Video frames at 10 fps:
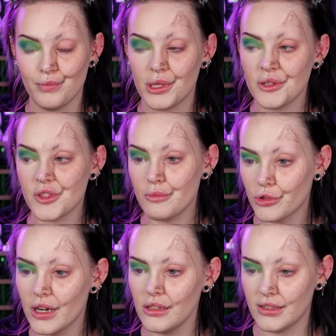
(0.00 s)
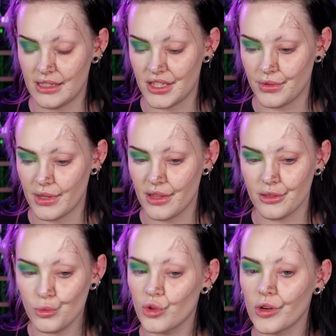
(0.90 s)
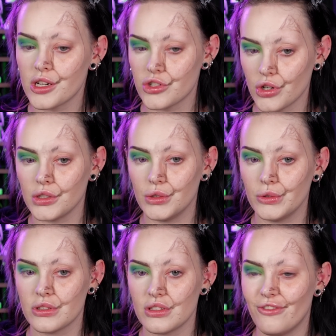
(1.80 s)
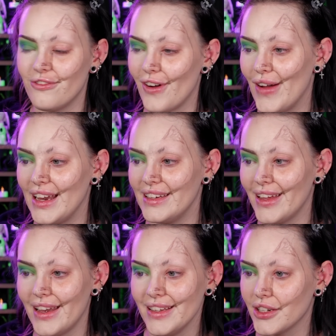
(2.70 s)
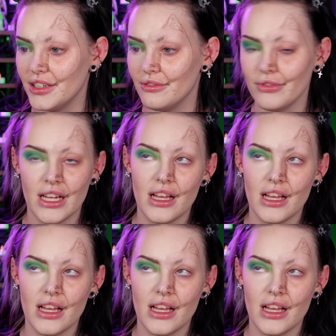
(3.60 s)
Because the more I looked into it, the more I struggled to find any kind of